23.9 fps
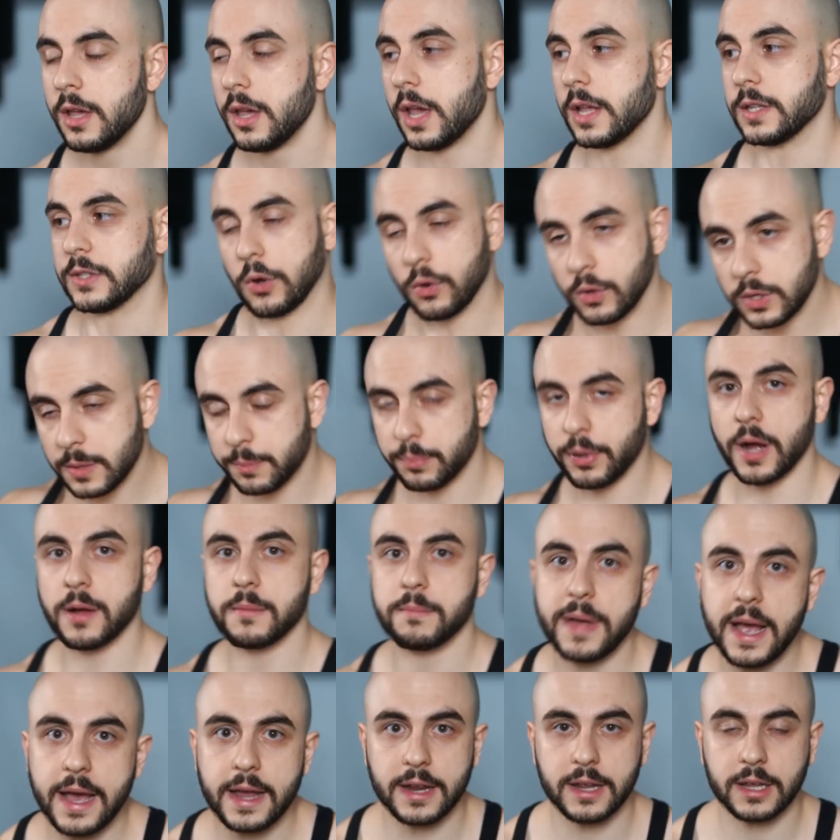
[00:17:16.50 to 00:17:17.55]
It's only
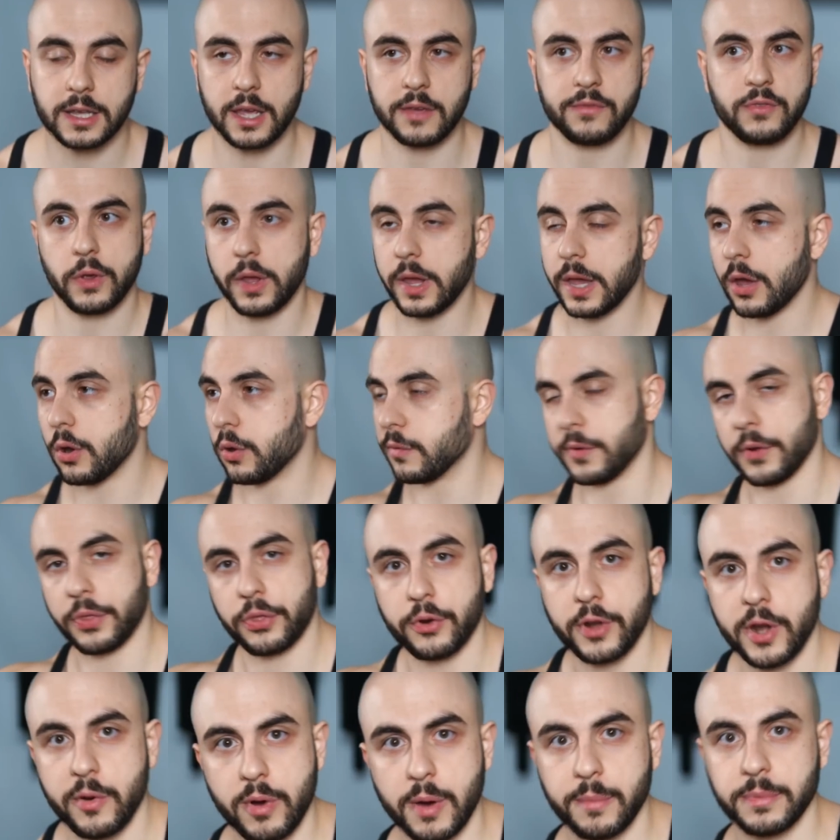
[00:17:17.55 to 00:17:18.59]
problematic if you can get over
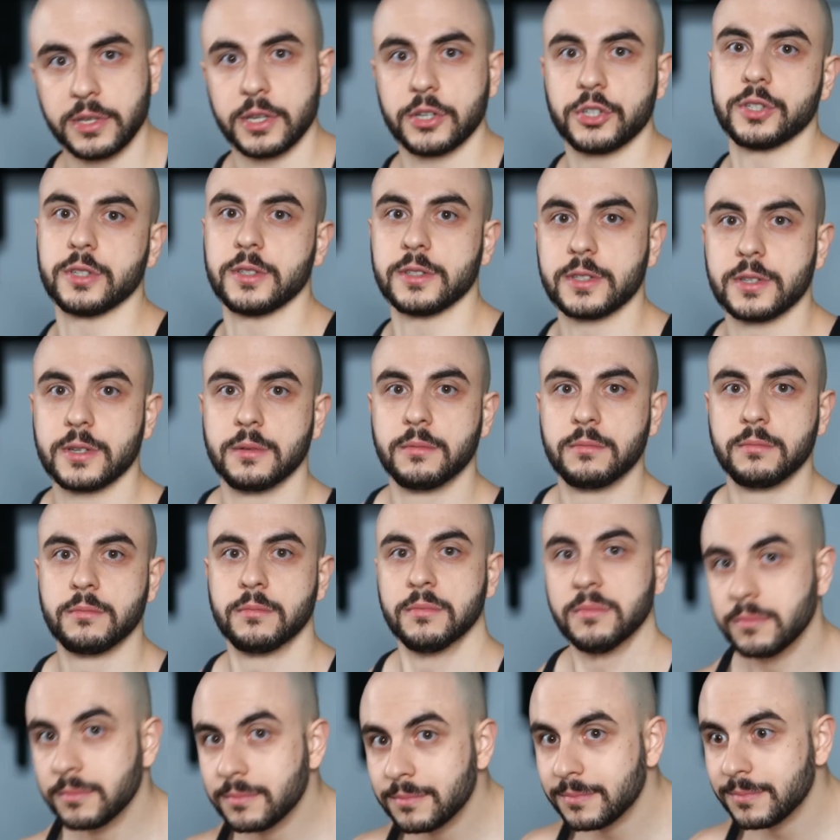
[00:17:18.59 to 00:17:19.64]
thirty repetitions,
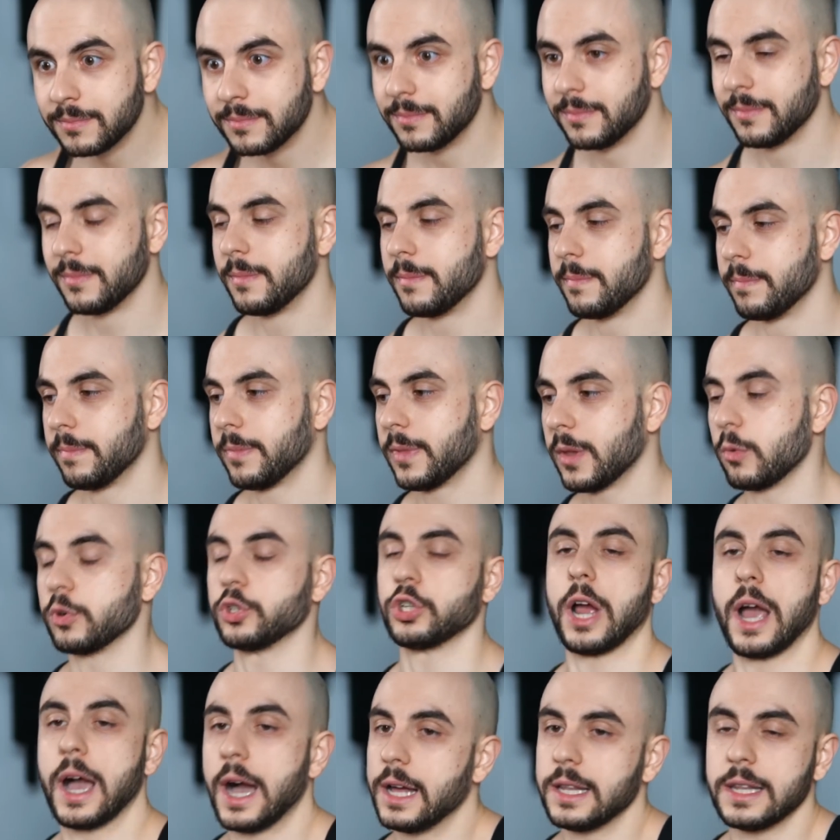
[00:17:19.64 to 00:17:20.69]

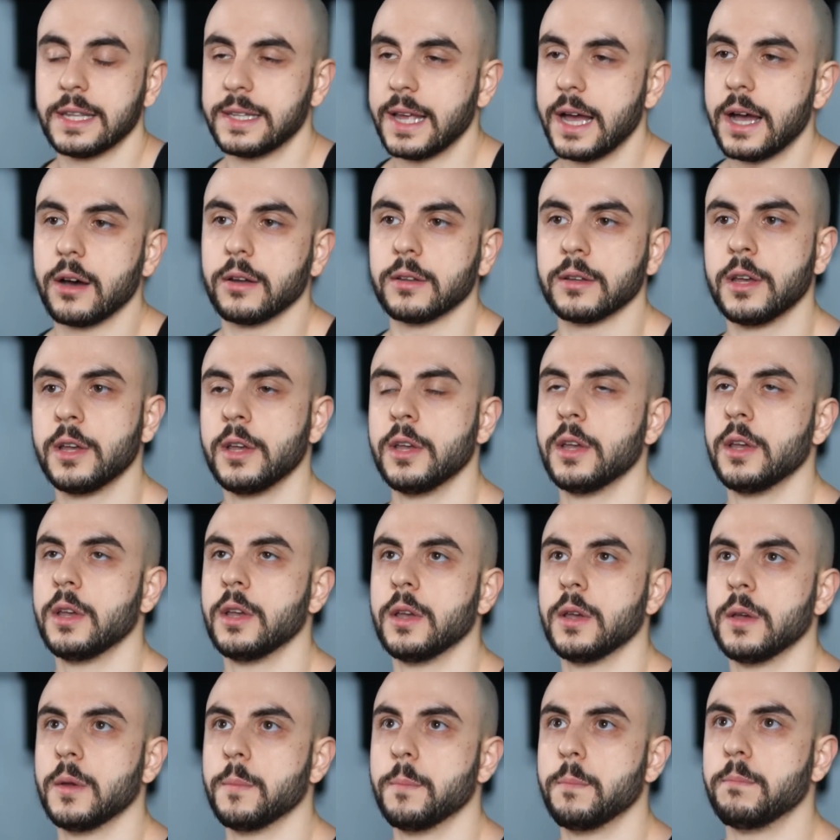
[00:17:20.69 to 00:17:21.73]
which I highly doubt
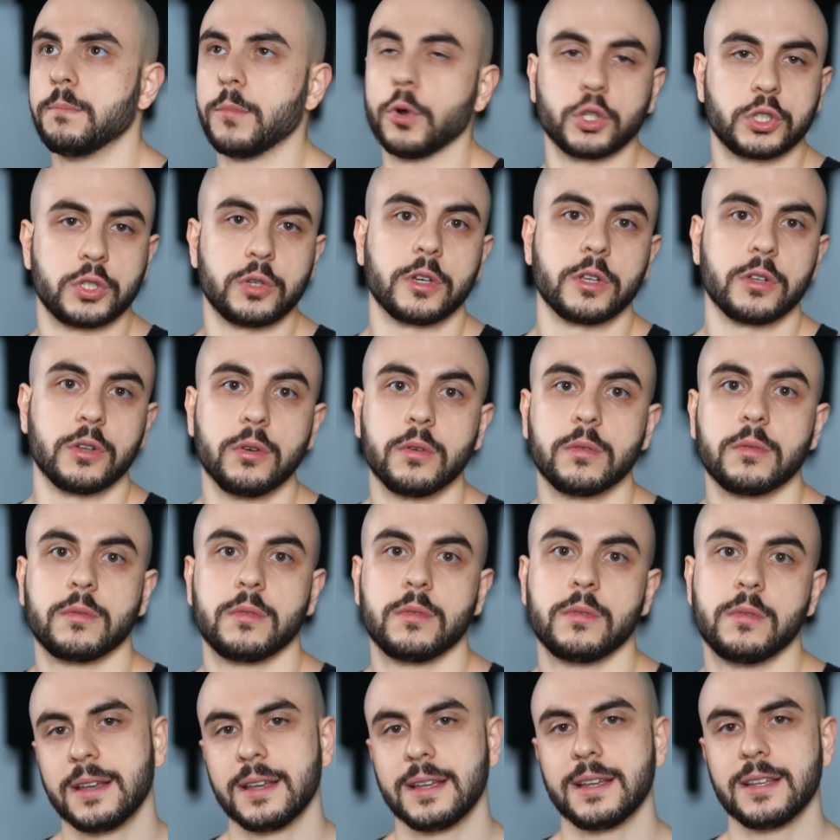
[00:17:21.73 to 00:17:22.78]
most of you can do.
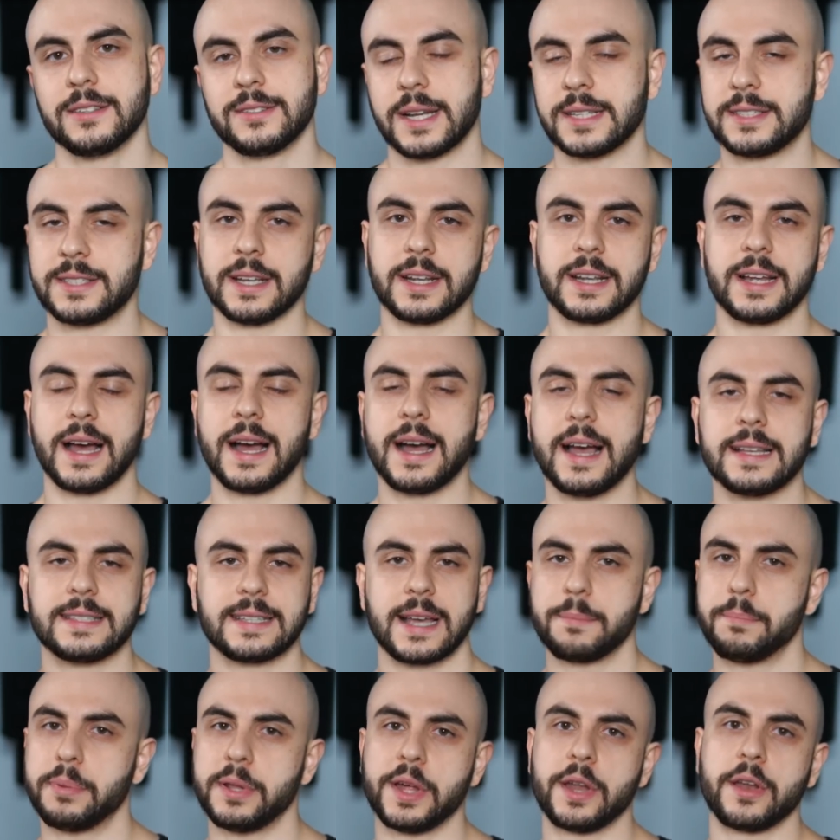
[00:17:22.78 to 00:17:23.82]
So that's it, guys.
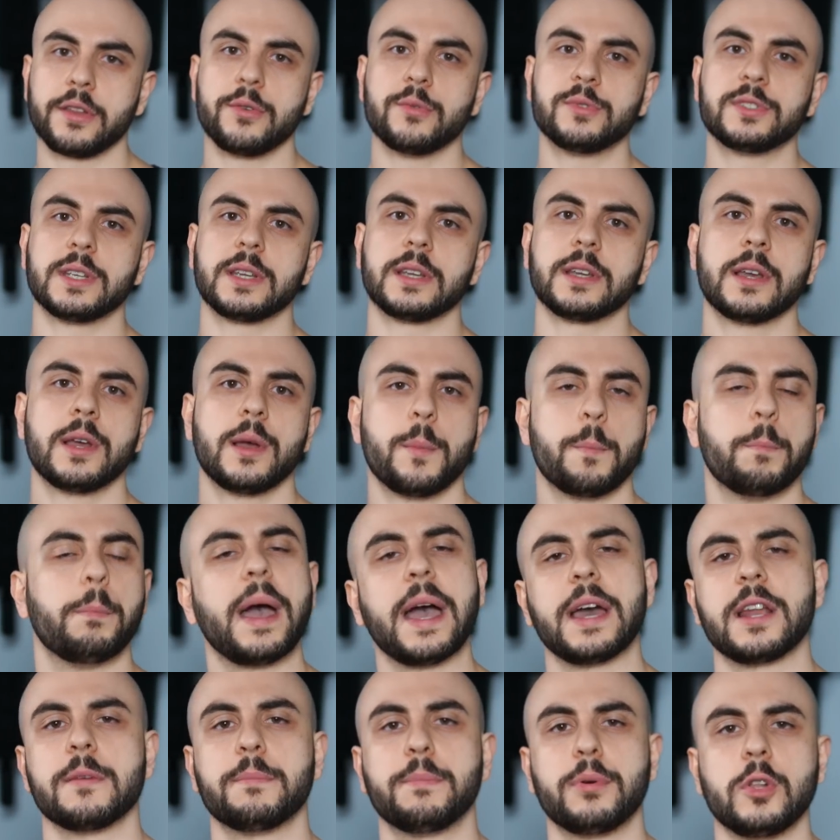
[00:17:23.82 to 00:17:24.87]
I plan on using
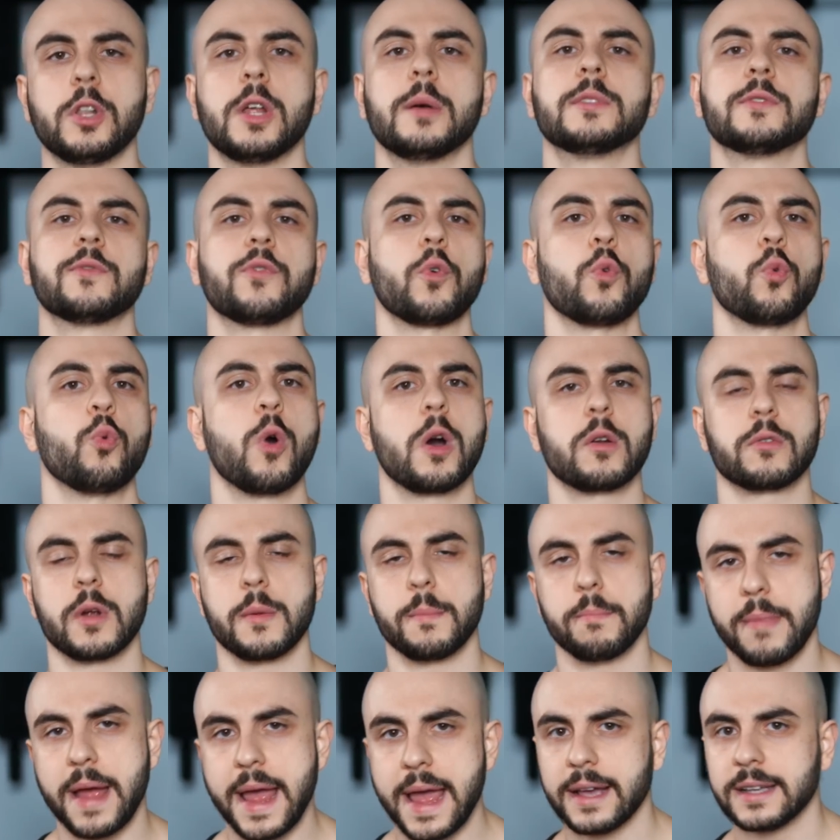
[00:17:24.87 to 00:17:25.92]
banded pull-ups for one
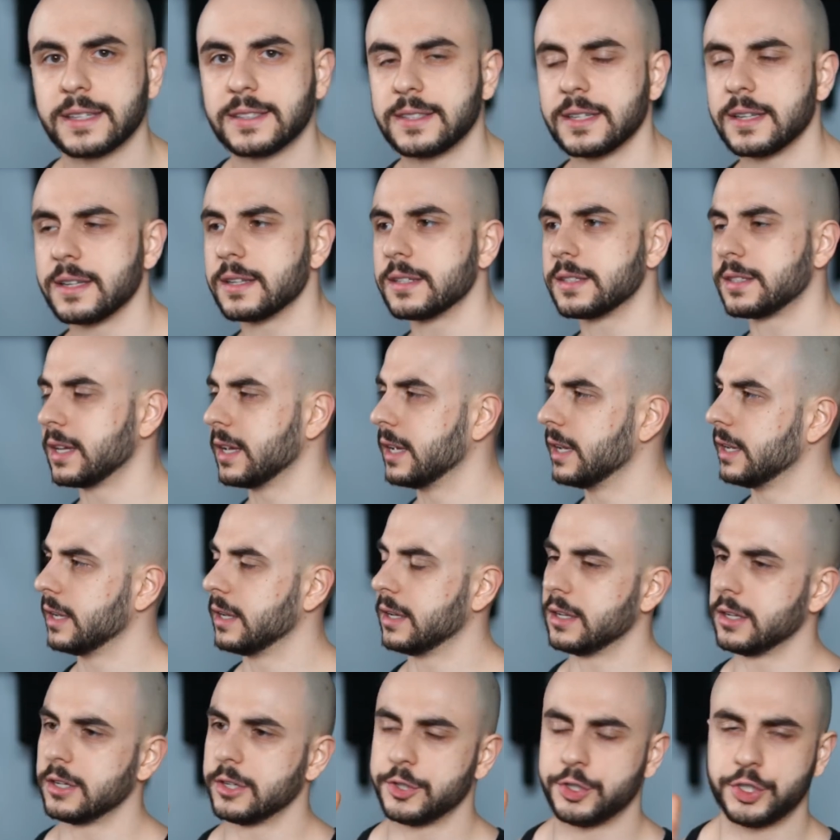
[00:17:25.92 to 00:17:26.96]
rep maxes,
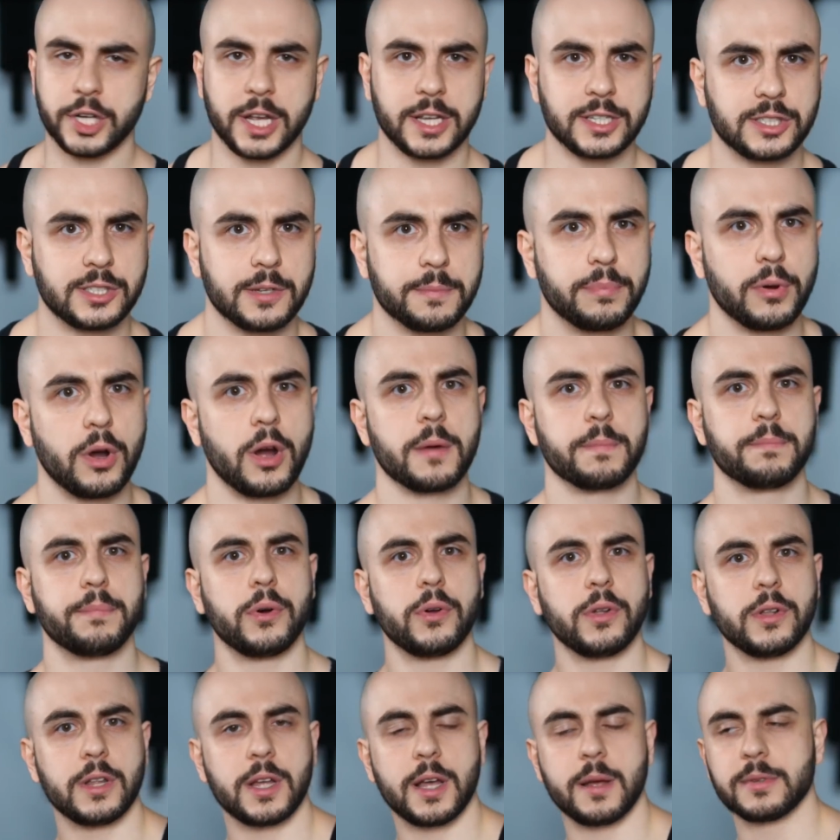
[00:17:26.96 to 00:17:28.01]
chest to bar
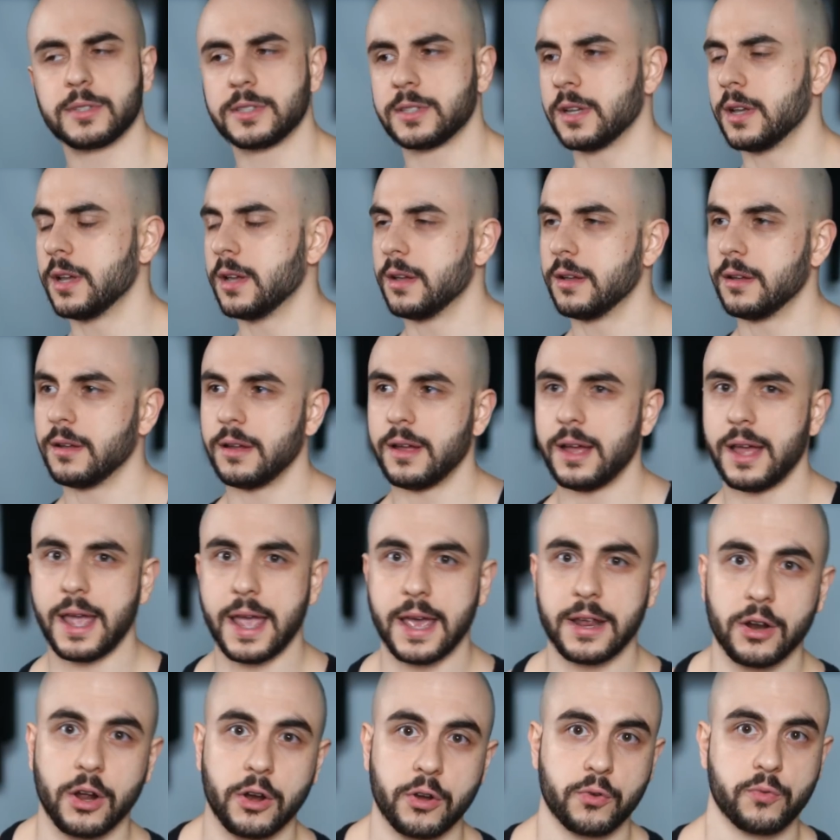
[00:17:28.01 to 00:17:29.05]
pull-ups,
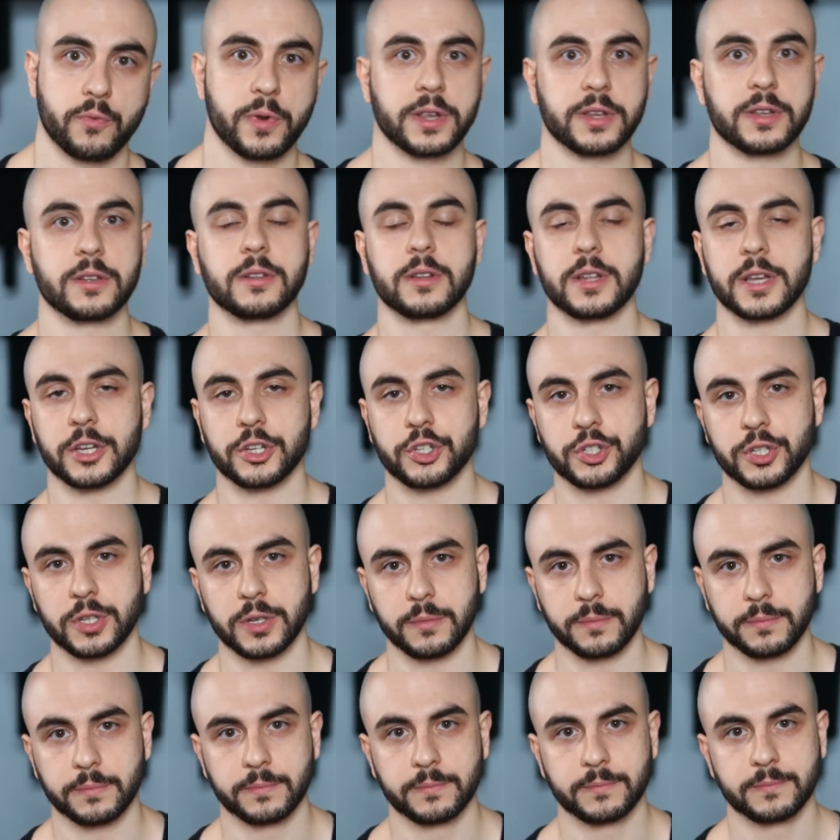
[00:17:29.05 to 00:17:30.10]
and auto
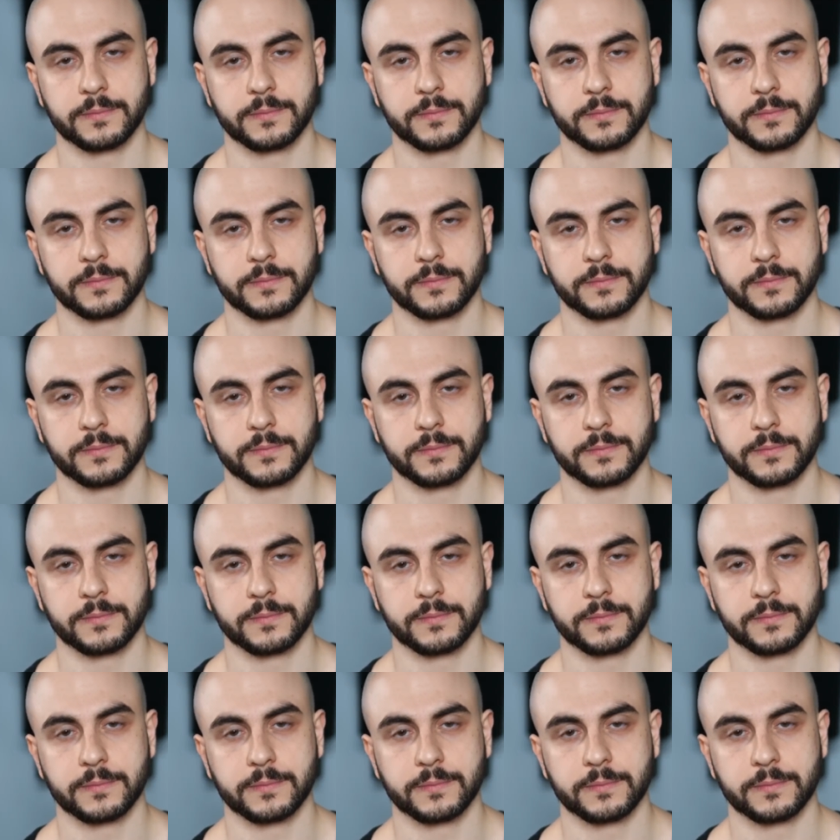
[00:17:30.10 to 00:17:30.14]
regulation.